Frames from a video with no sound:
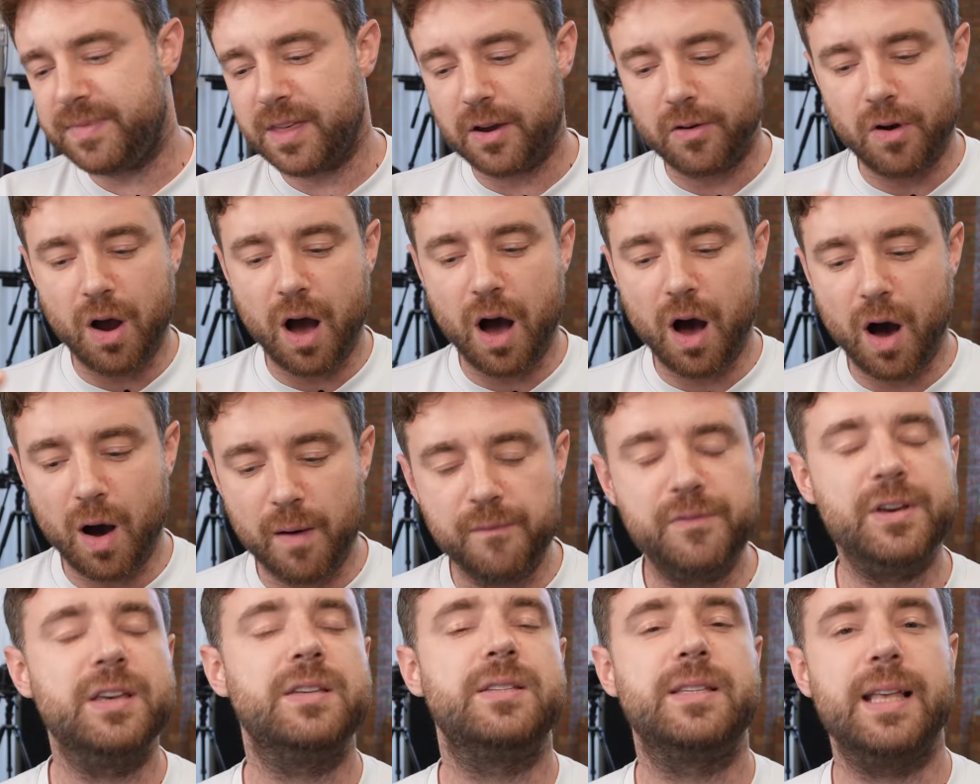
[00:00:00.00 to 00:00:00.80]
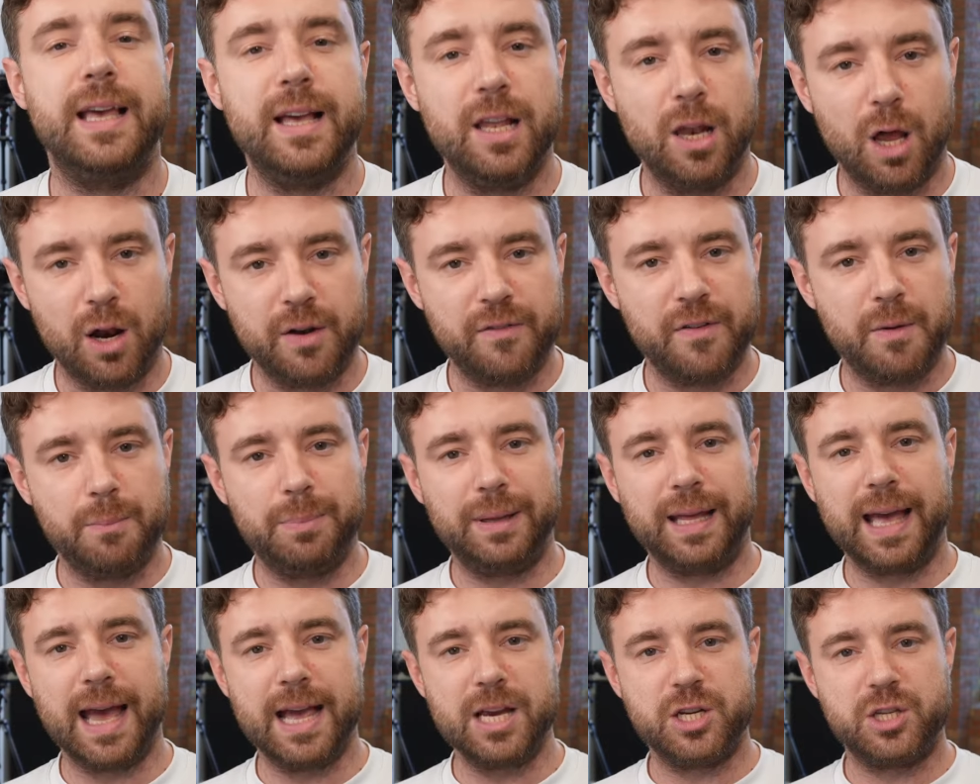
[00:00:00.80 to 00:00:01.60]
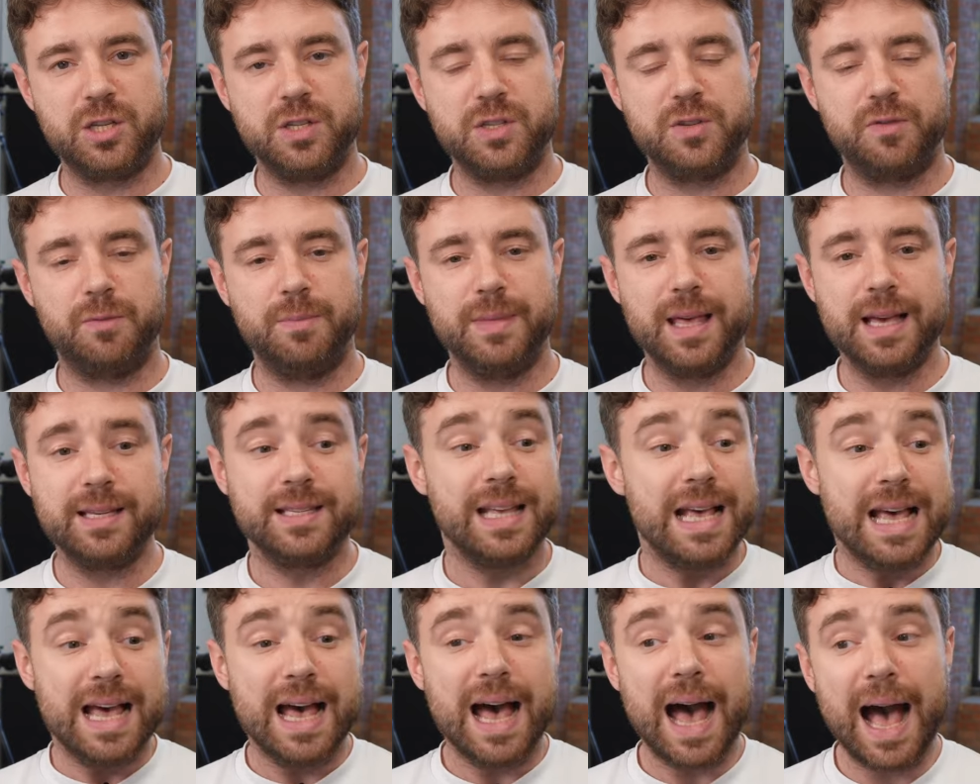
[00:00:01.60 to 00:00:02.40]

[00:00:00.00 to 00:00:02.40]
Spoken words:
There are obviously a lot of implications from this,